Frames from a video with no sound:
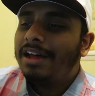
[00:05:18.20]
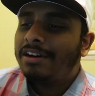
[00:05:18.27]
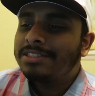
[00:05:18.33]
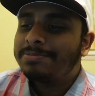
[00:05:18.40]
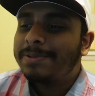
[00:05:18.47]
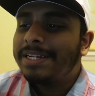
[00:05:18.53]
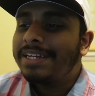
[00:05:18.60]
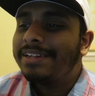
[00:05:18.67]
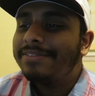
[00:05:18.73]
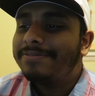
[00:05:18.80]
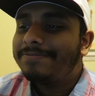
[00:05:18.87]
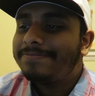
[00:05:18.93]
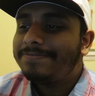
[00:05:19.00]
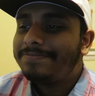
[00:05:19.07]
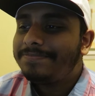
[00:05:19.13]
That was brilliant.
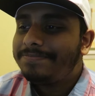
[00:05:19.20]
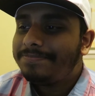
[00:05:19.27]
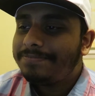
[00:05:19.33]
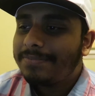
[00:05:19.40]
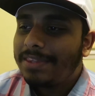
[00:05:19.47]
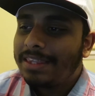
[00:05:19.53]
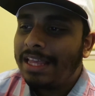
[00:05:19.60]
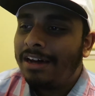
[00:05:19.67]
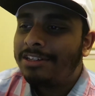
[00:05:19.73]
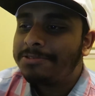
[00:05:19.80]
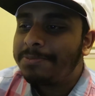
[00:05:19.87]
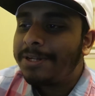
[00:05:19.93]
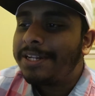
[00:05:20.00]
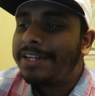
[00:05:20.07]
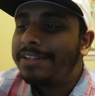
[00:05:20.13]
That
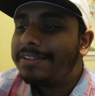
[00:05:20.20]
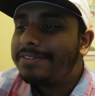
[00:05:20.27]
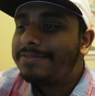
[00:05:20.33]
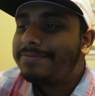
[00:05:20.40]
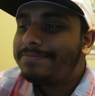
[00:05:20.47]
was brilliant.